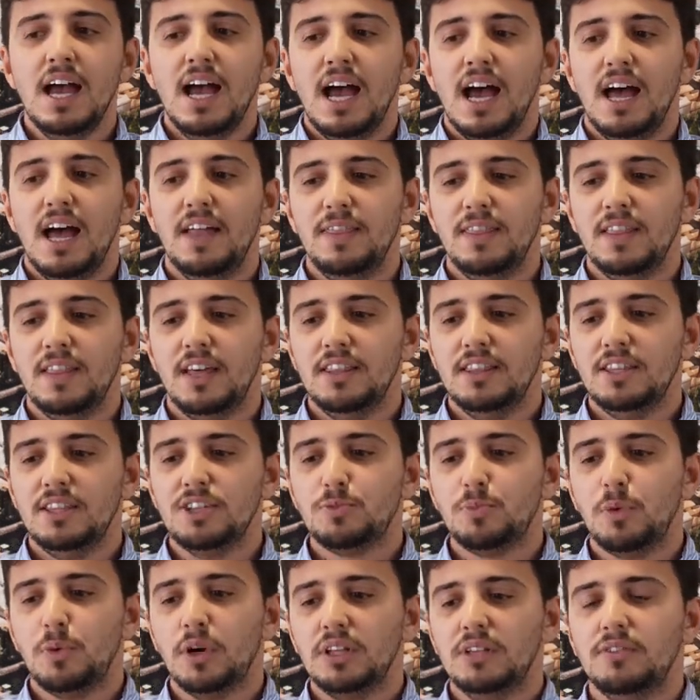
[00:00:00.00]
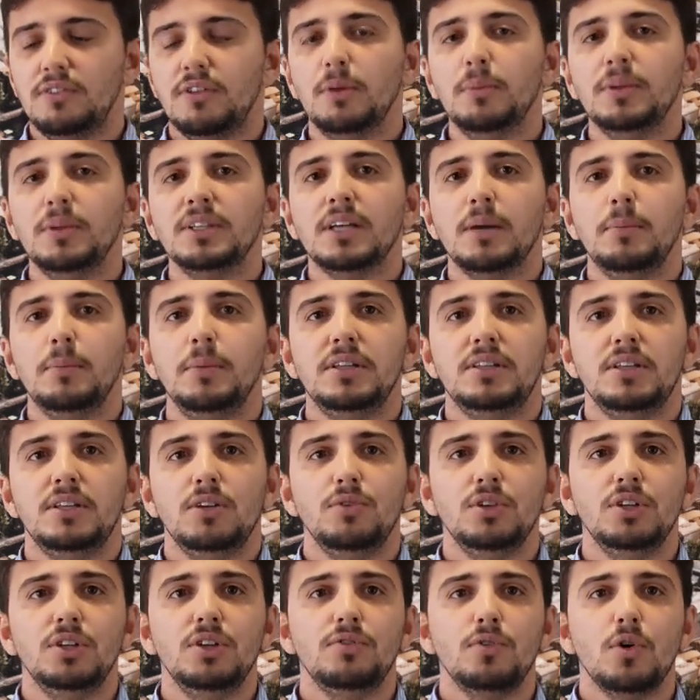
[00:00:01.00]
And this product development committee
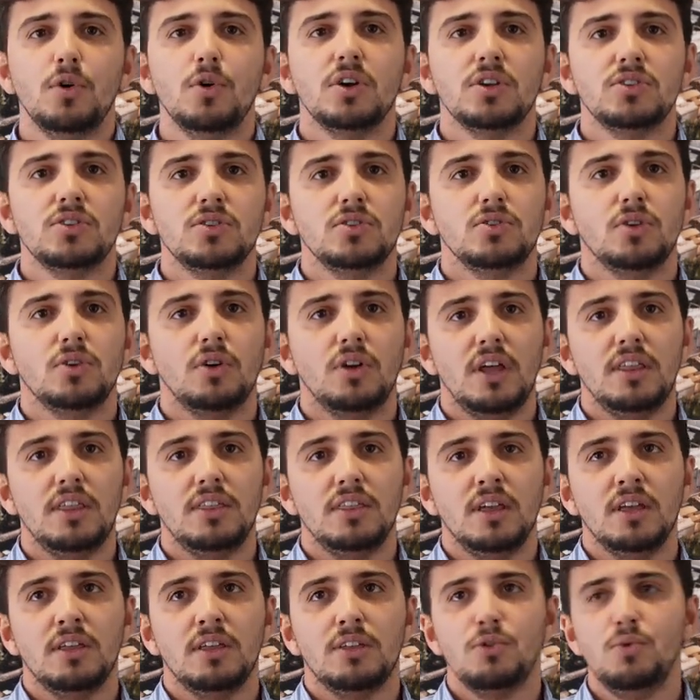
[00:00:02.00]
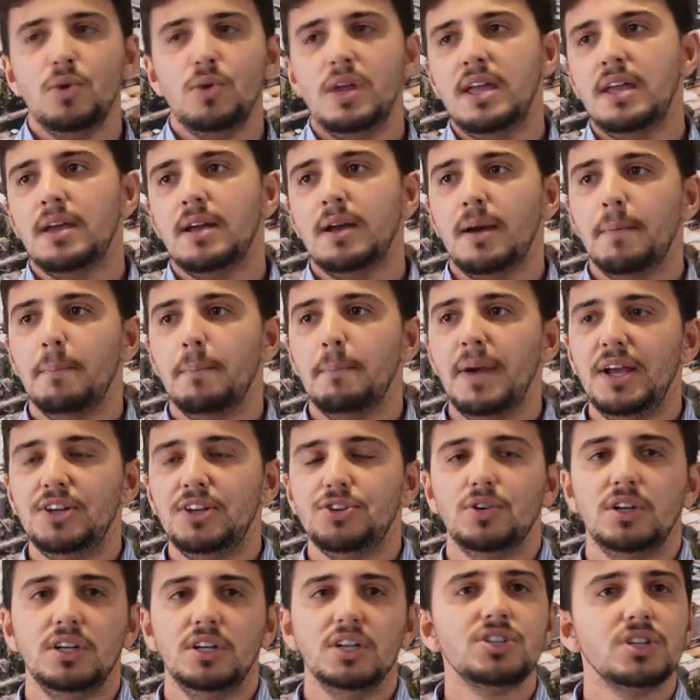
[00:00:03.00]
really focuses on, I think, 3
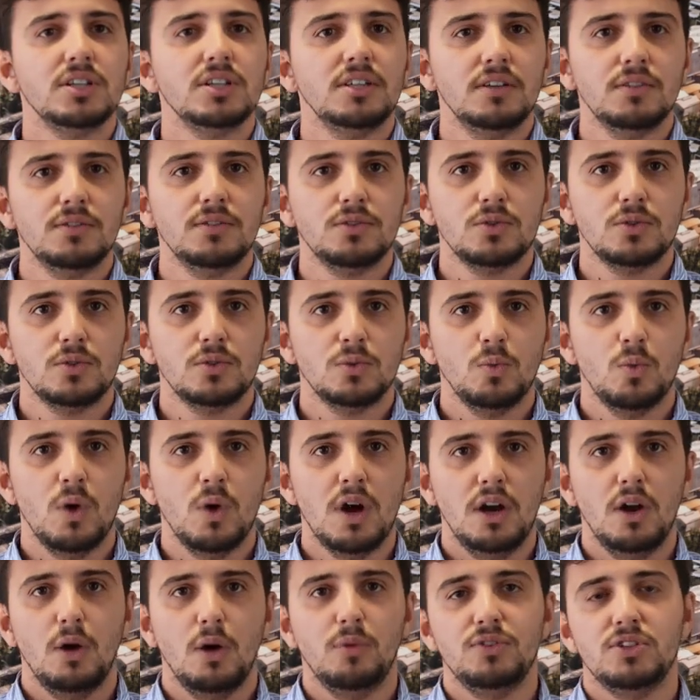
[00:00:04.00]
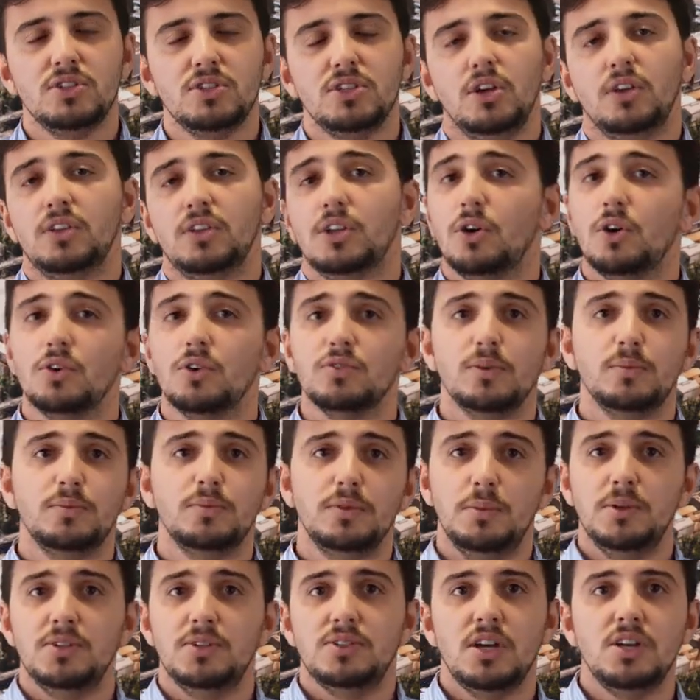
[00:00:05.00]
major initiatives. One, obviously, on the cost
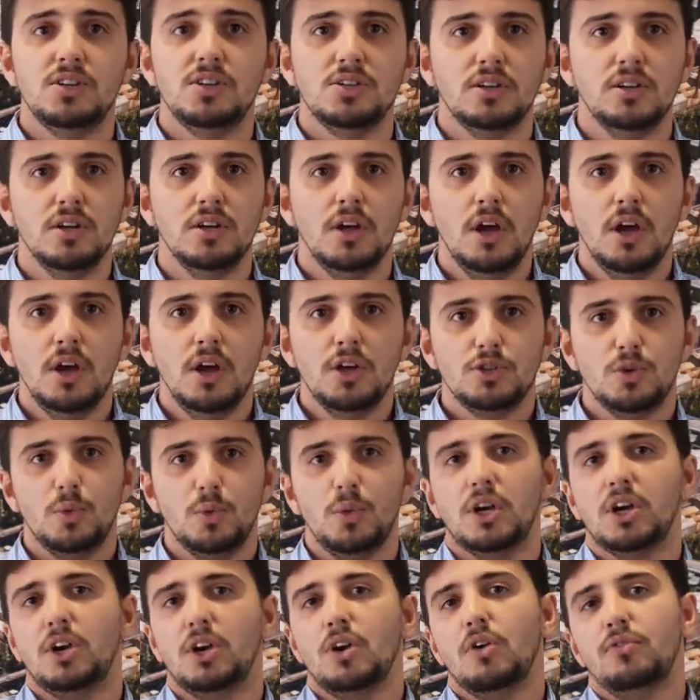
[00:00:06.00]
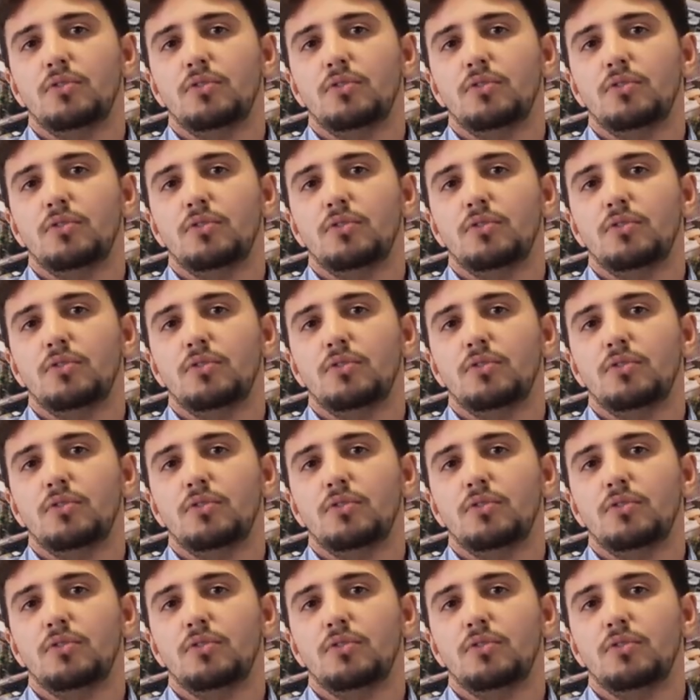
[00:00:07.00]
optimization, so we can